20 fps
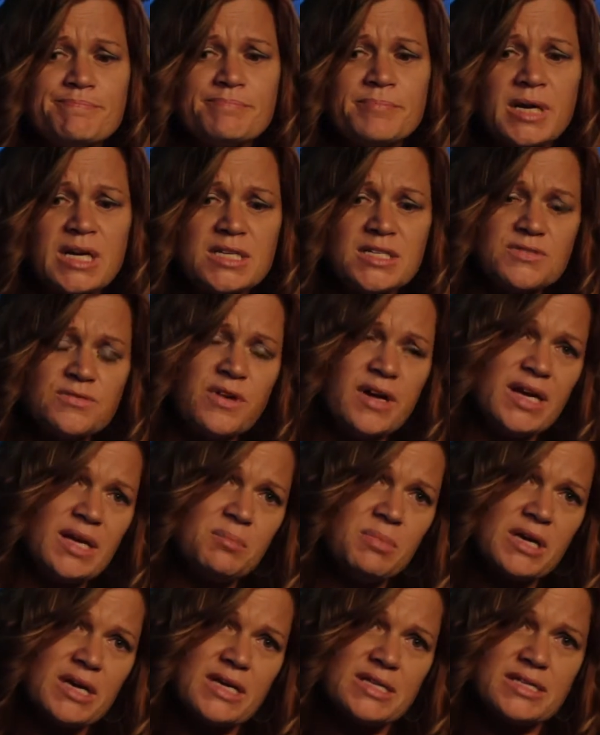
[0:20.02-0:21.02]
But it's funny
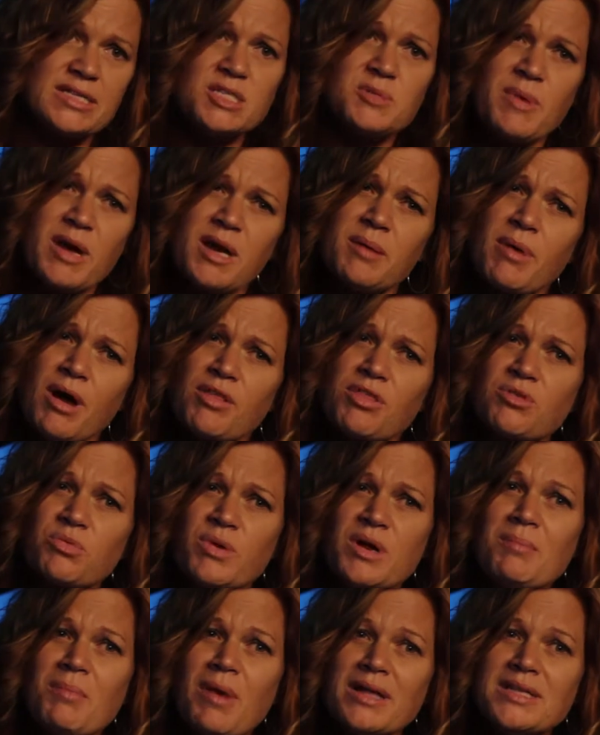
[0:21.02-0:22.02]
because it's been about
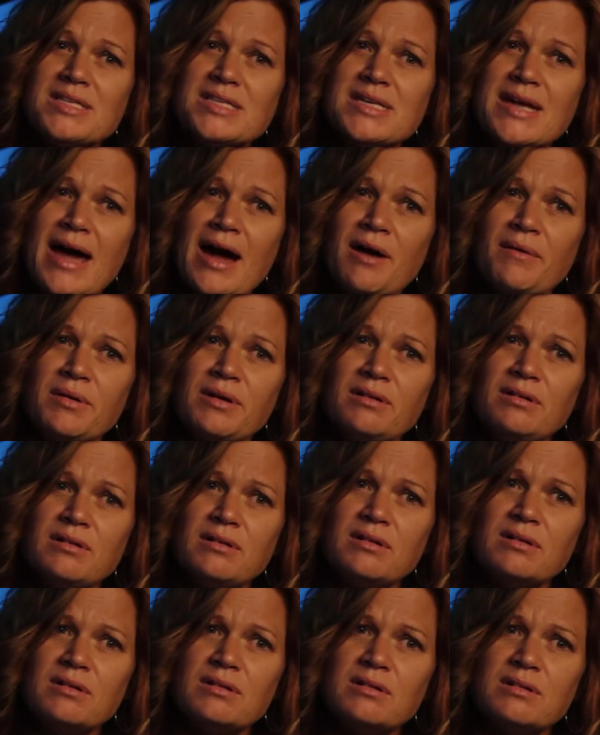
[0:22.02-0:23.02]
3 months now and
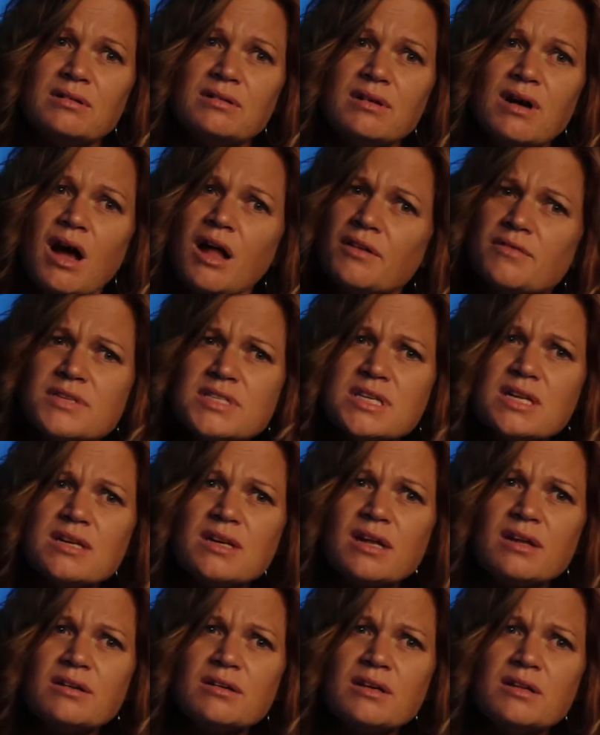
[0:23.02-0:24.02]
all of a
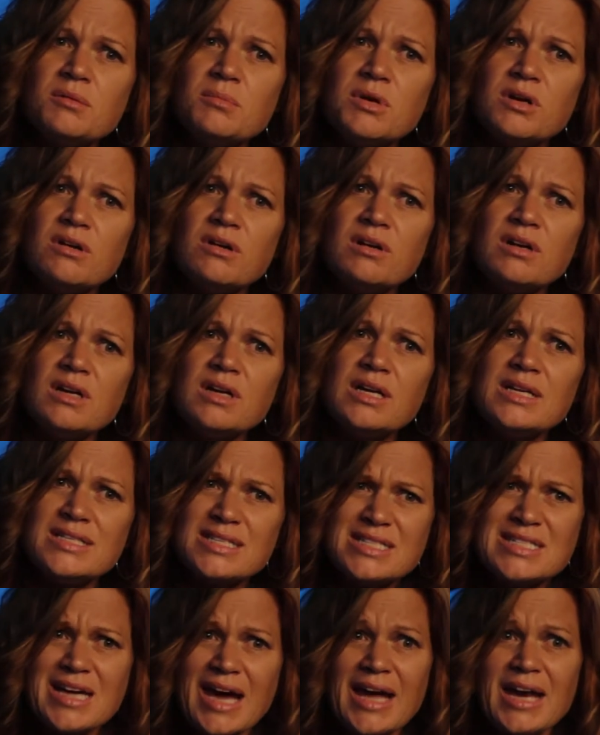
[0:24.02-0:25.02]
sudden I look in the mirror and it's
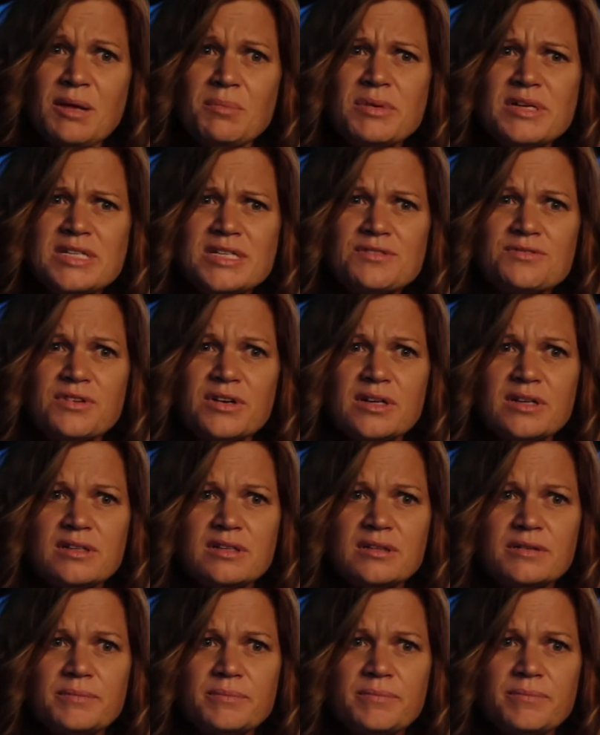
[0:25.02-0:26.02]
a tiny bit different.
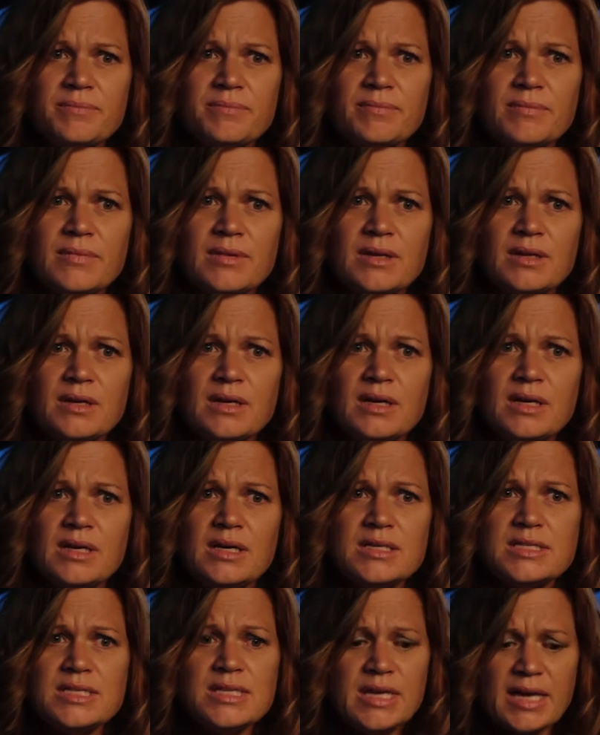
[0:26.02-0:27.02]

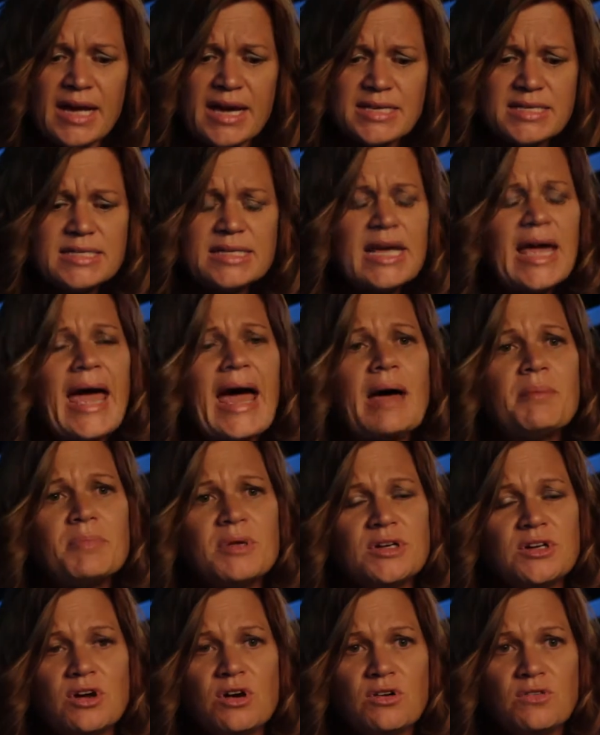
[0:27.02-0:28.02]
See, it hasn't
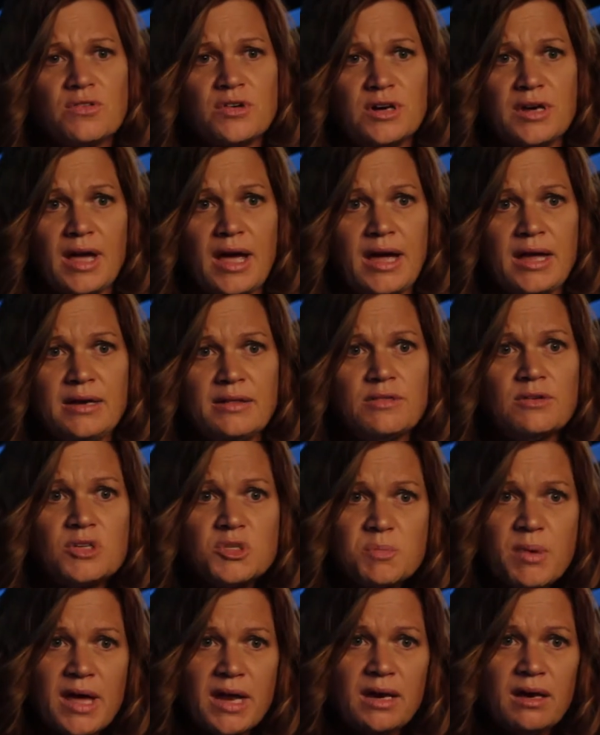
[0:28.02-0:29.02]
happened overnight.
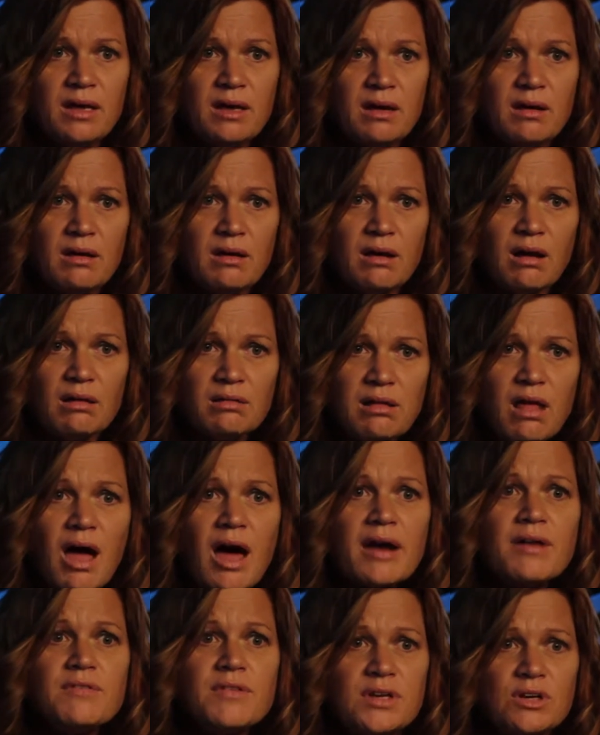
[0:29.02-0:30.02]
There's been a
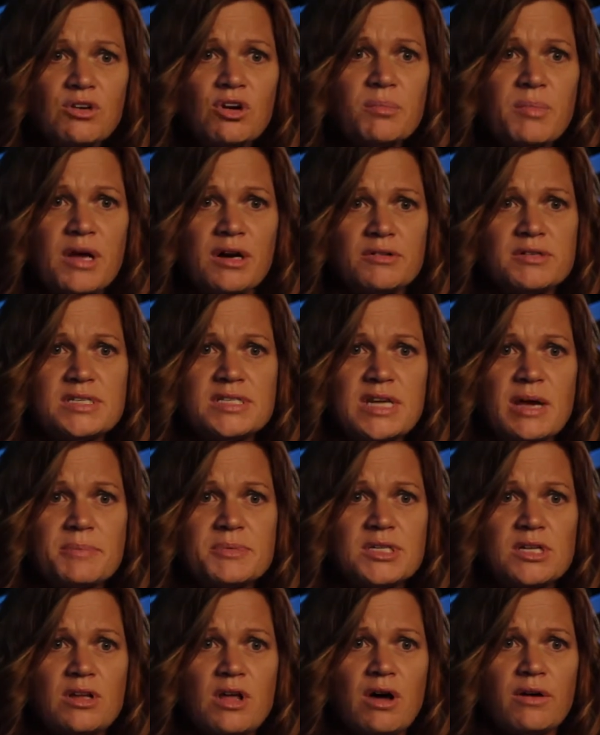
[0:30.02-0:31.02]
lot of incremental
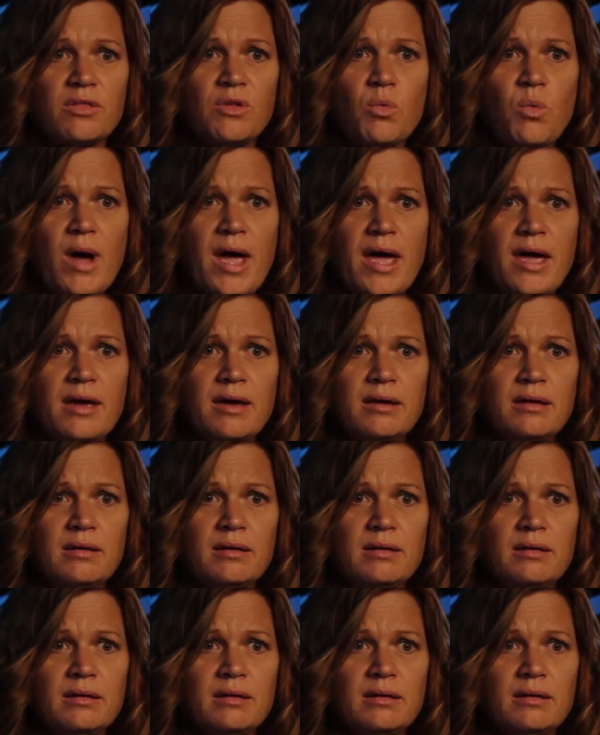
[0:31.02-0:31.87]
steps along the way.